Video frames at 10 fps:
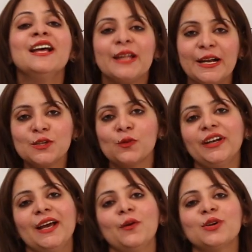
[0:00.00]
That is
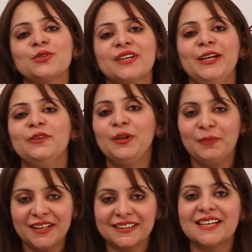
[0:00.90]
what I want to tell you. We'll
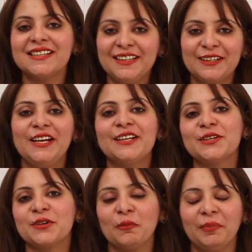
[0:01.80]
be discussing in the later
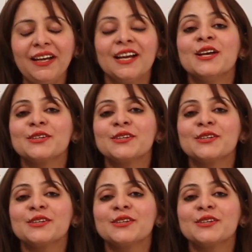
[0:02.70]
topic.